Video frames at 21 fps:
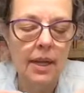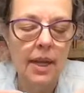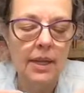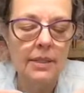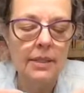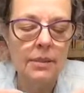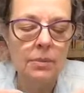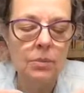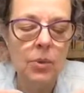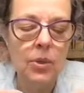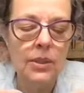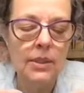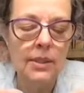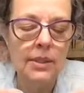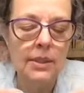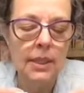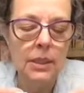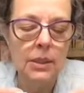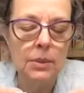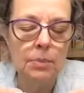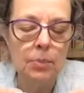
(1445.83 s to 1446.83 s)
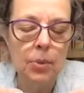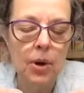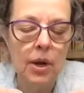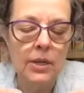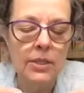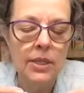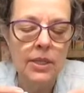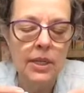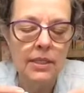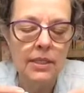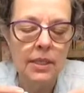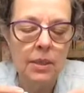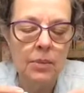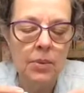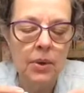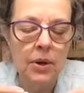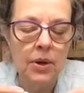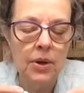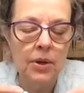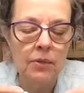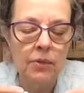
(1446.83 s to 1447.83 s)
I got some one six projects I
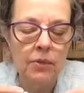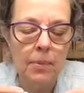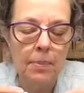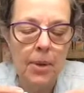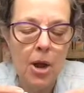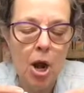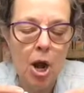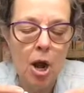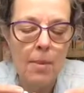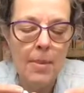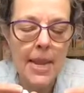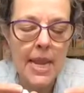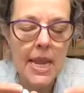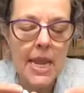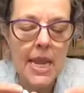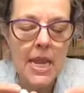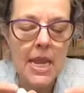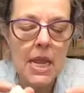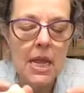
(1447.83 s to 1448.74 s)
want to do for Barbie.